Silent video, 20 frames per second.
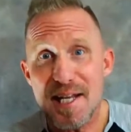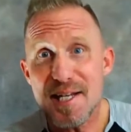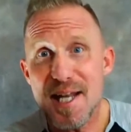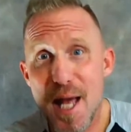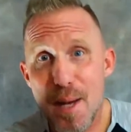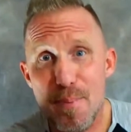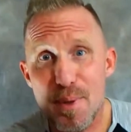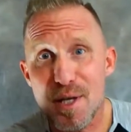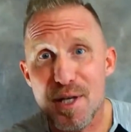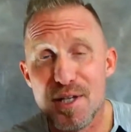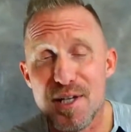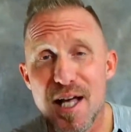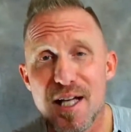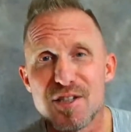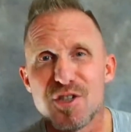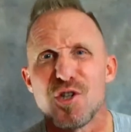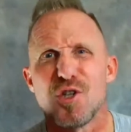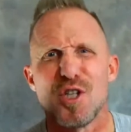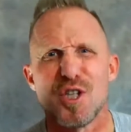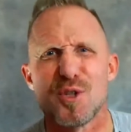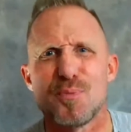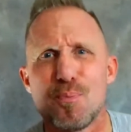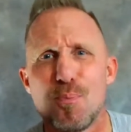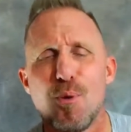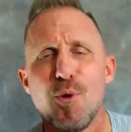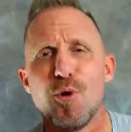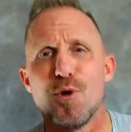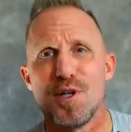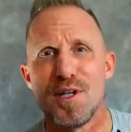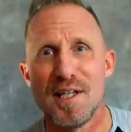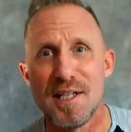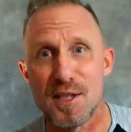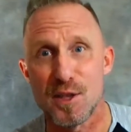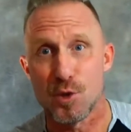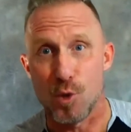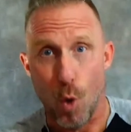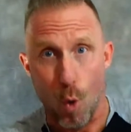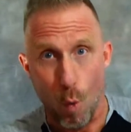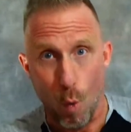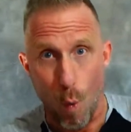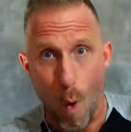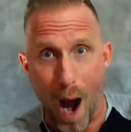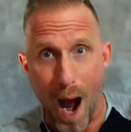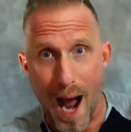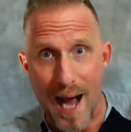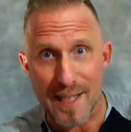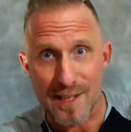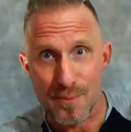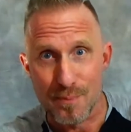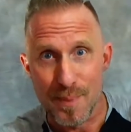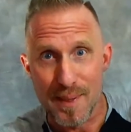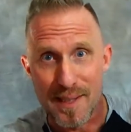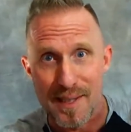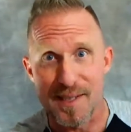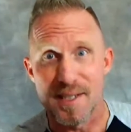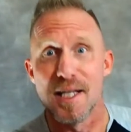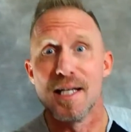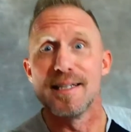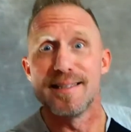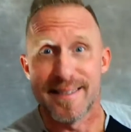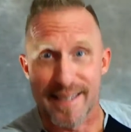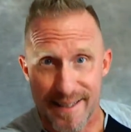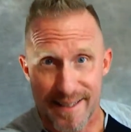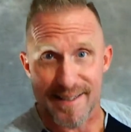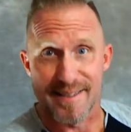Nebuchadnezzar is putting his wise men to the